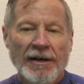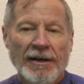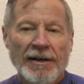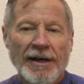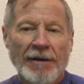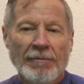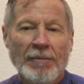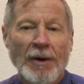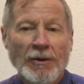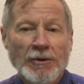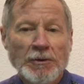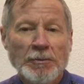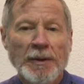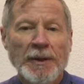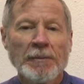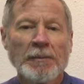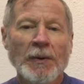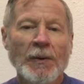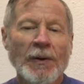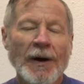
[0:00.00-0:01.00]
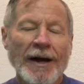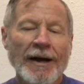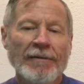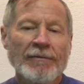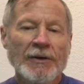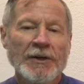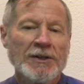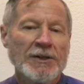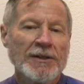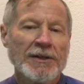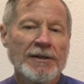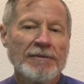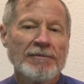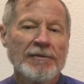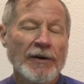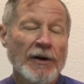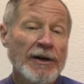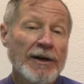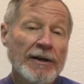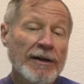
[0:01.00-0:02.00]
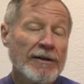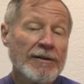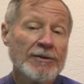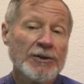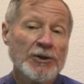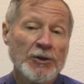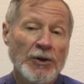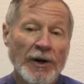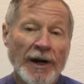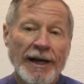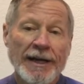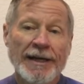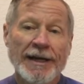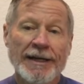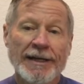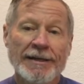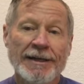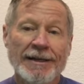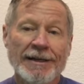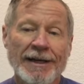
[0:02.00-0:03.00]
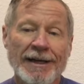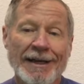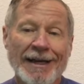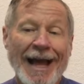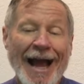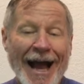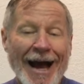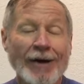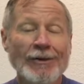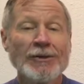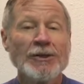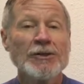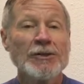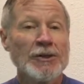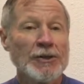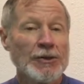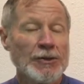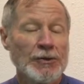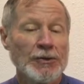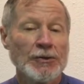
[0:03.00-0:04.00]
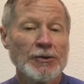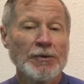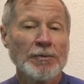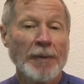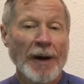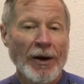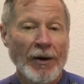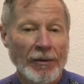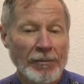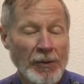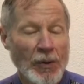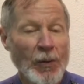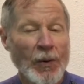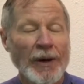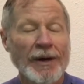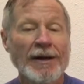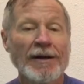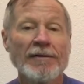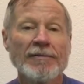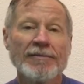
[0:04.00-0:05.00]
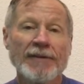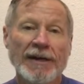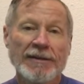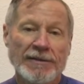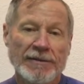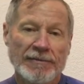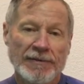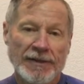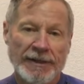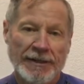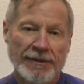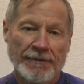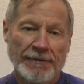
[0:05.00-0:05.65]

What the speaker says: Yet most people have received very little training in how to use PowerPoint effectively.